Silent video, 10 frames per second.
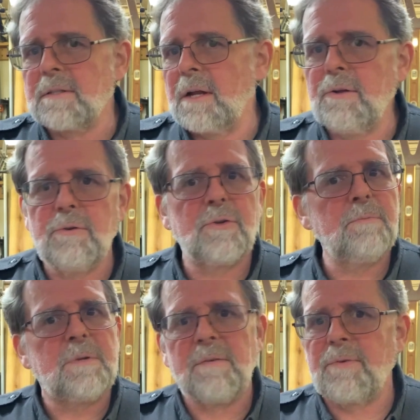on
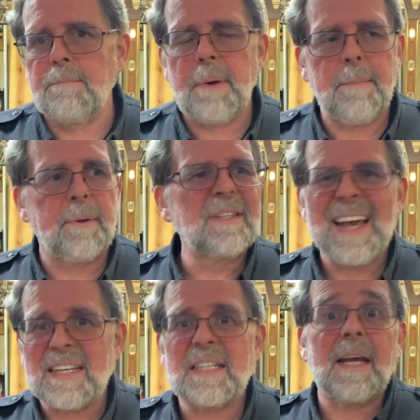YouTube, different people
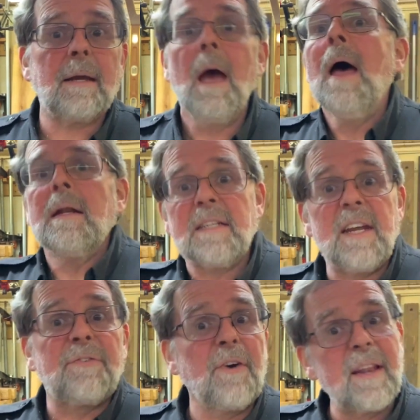testing
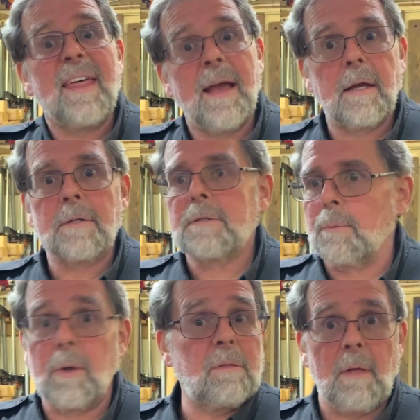different things
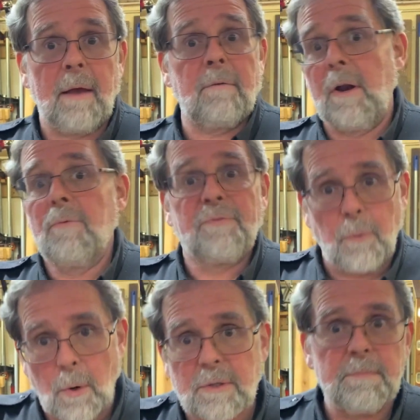with, like, you know,
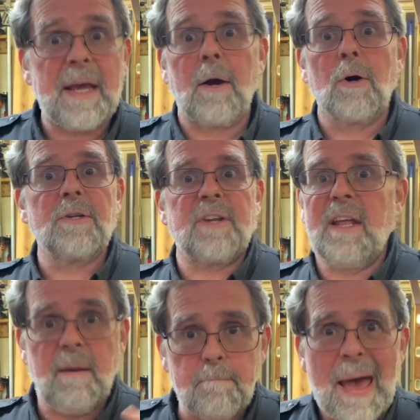force meters
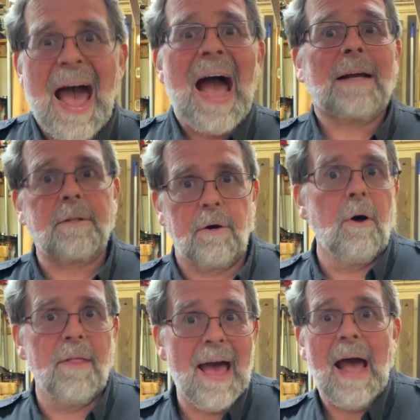and impact and
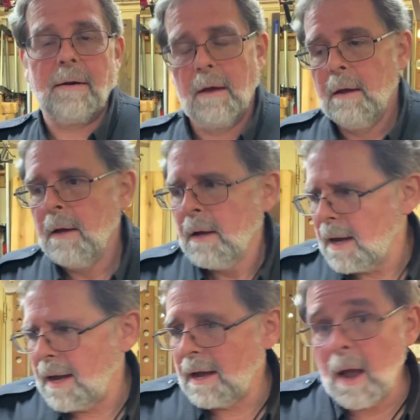all that.
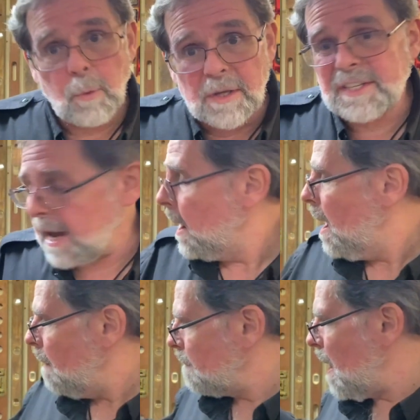I will say,
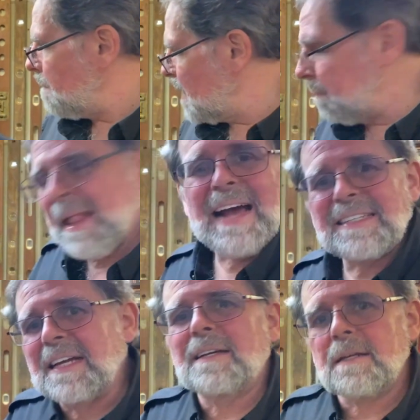the plastic,